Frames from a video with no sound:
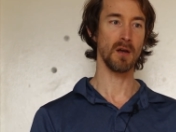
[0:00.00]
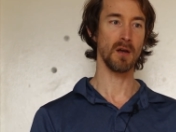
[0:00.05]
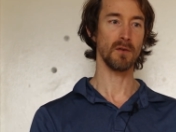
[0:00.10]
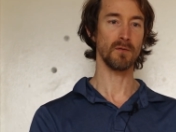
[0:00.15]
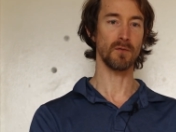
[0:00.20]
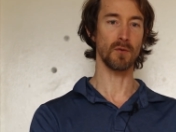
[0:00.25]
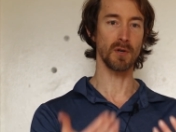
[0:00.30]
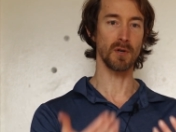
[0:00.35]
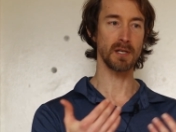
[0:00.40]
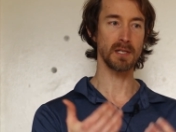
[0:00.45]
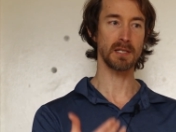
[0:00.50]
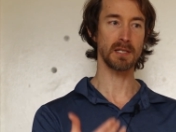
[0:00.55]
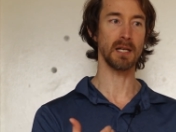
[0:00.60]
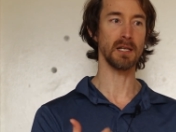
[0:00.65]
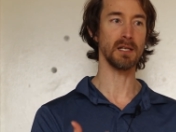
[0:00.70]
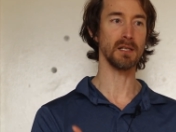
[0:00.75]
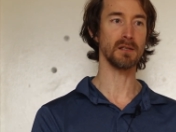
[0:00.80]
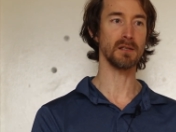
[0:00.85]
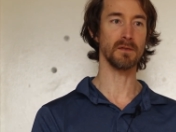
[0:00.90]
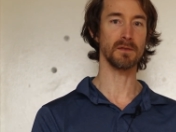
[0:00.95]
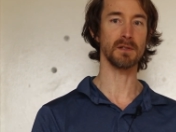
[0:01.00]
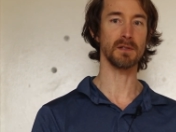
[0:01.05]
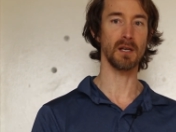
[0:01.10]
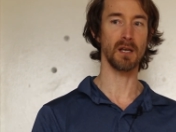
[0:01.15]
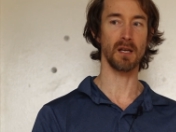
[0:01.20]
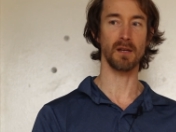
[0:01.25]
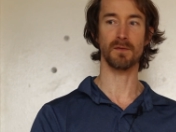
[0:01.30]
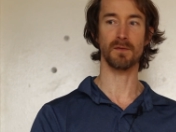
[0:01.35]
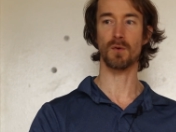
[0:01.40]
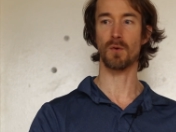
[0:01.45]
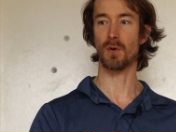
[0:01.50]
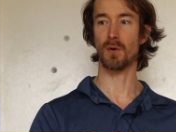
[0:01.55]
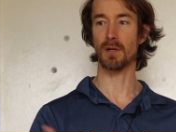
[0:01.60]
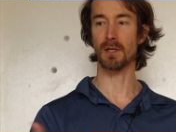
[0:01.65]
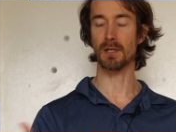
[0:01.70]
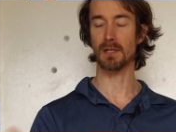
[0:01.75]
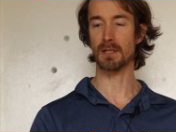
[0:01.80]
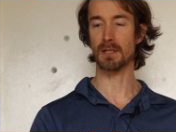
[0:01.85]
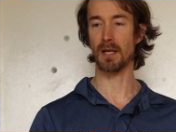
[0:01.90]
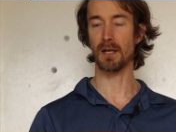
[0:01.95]
for descendants of slaves or
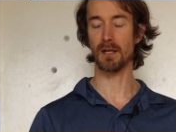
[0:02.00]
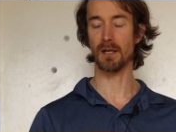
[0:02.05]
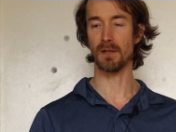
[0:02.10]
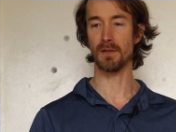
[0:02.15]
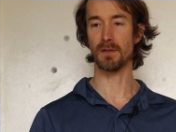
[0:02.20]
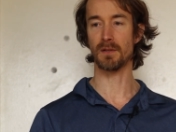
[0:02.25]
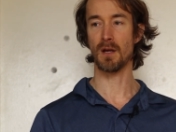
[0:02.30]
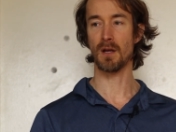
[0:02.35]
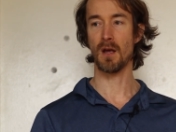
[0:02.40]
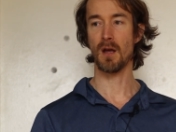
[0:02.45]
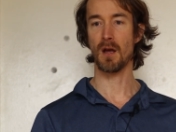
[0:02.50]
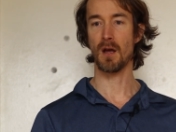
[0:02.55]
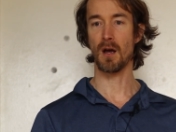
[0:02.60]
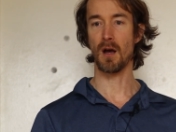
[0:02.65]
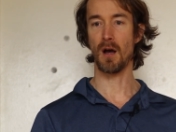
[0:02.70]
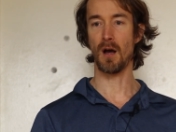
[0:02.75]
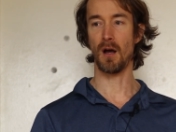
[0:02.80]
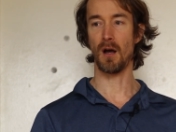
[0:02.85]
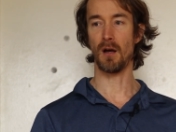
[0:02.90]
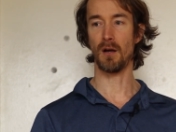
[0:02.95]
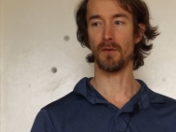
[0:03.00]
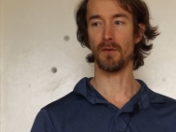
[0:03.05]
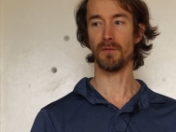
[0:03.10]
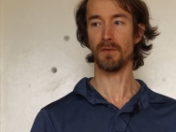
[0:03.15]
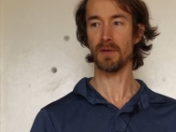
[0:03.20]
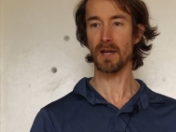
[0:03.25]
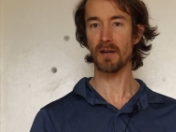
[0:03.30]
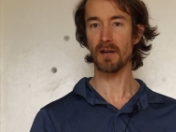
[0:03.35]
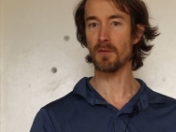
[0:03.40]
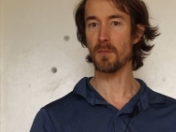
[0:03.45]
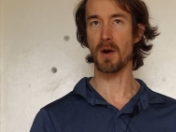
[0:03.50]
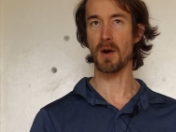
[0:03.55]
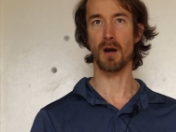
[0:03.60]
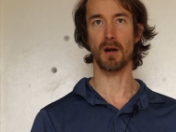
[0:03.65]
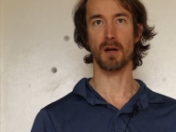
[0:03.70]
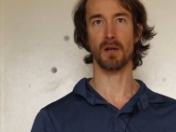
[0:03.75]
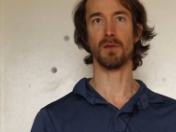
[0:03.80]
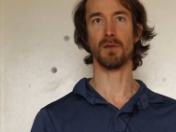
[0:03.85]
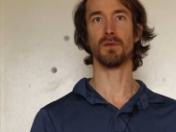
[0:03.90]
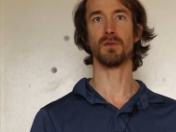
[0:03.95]
descendants of Native
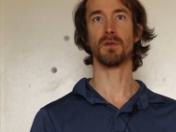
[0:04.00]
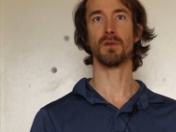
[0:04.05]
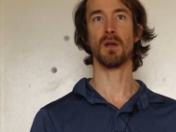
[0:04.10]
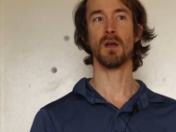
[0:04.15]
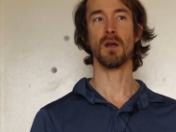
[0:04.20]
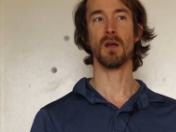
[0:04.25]
Americans